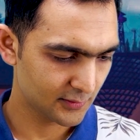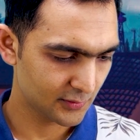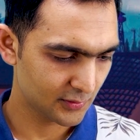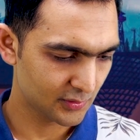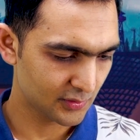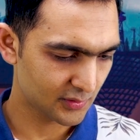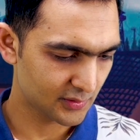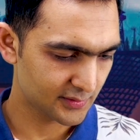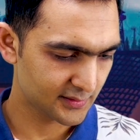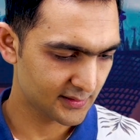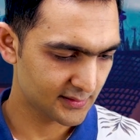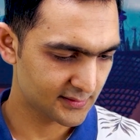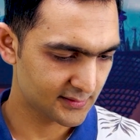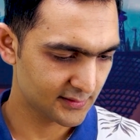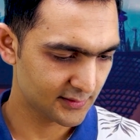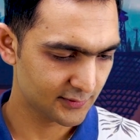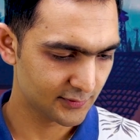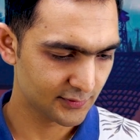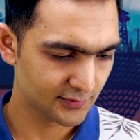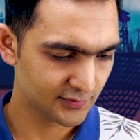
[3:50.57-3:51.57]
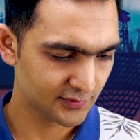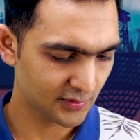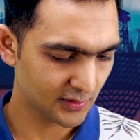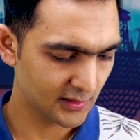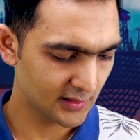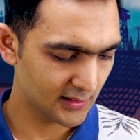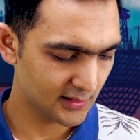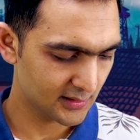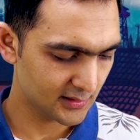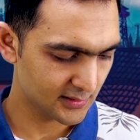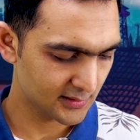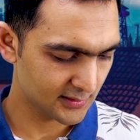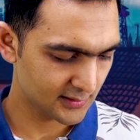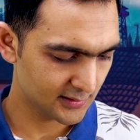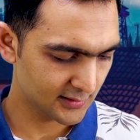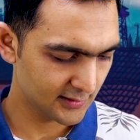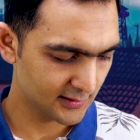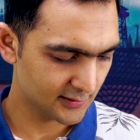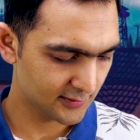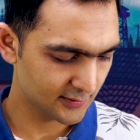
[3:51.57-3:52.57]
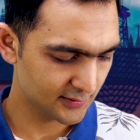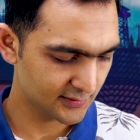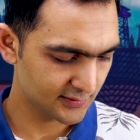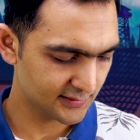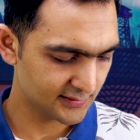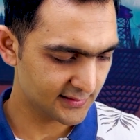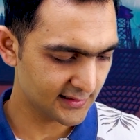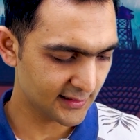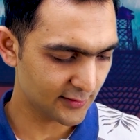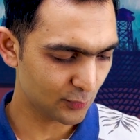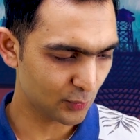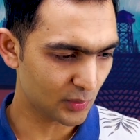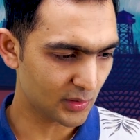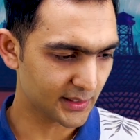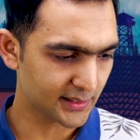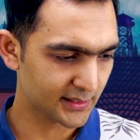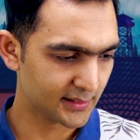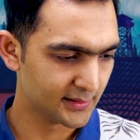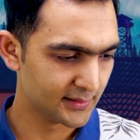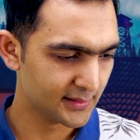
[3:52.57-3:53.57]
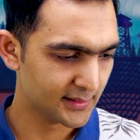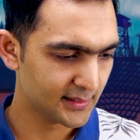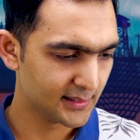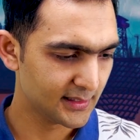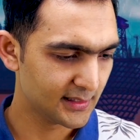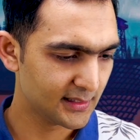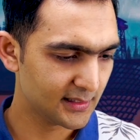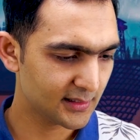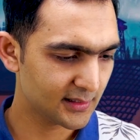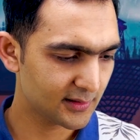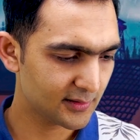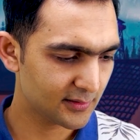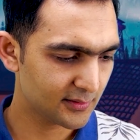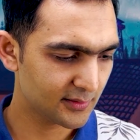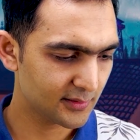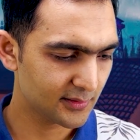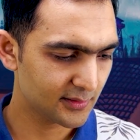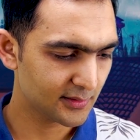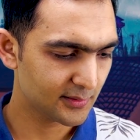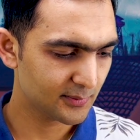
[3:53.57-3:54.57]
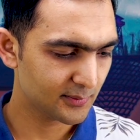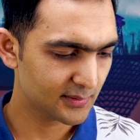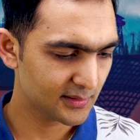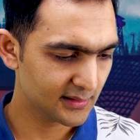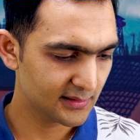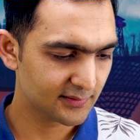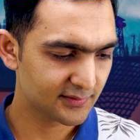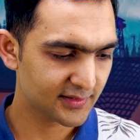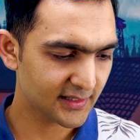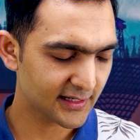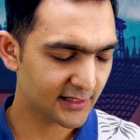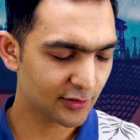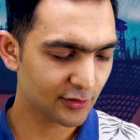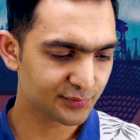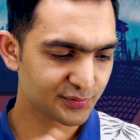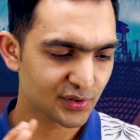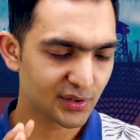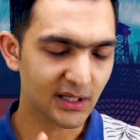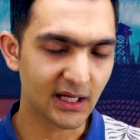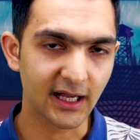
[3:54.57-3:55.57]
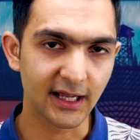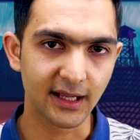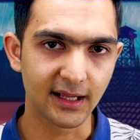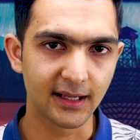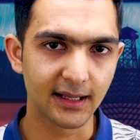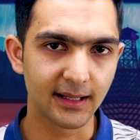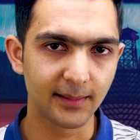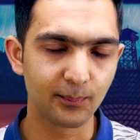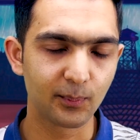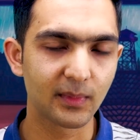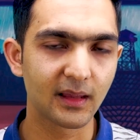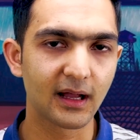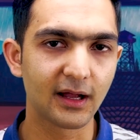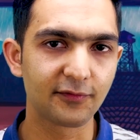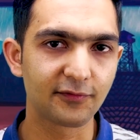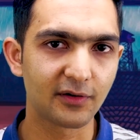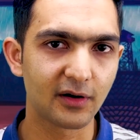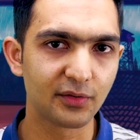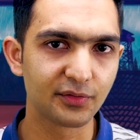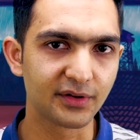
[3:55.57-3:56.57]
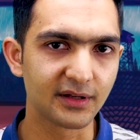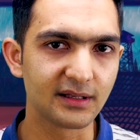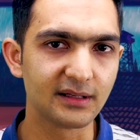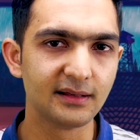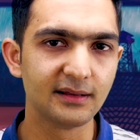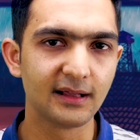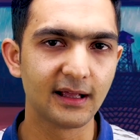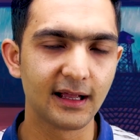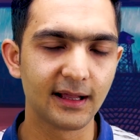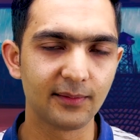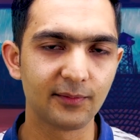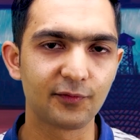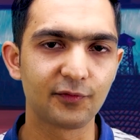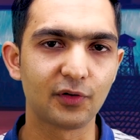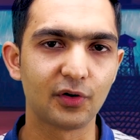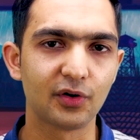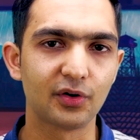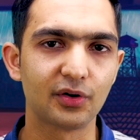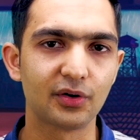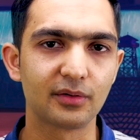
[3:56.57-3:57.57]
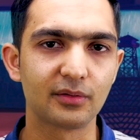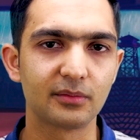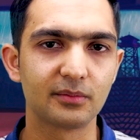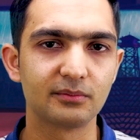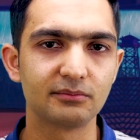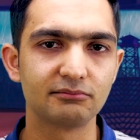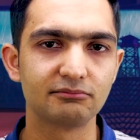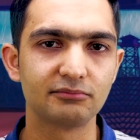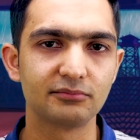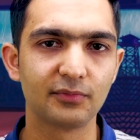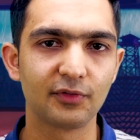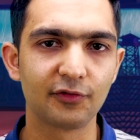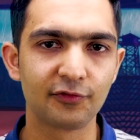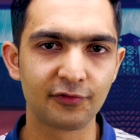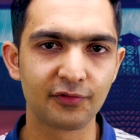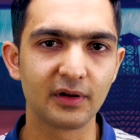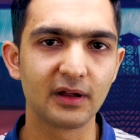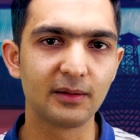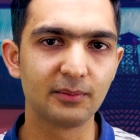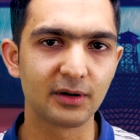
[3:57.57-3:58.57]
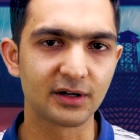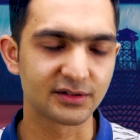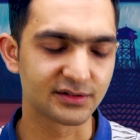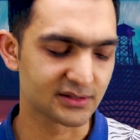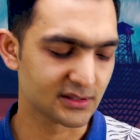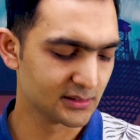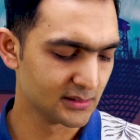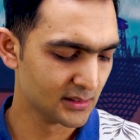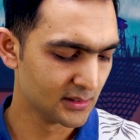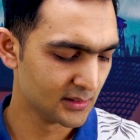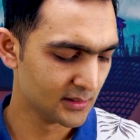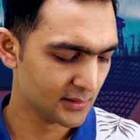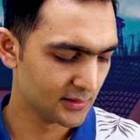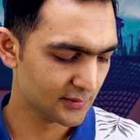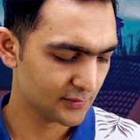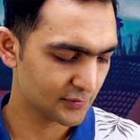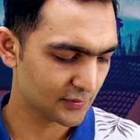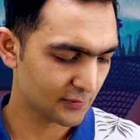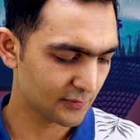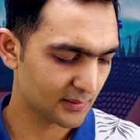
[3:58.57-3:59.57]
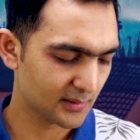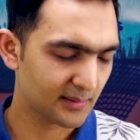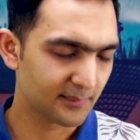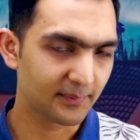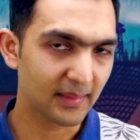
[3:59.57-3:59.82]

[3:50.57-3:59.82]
got it. So day one here in second option, I found it for free version. So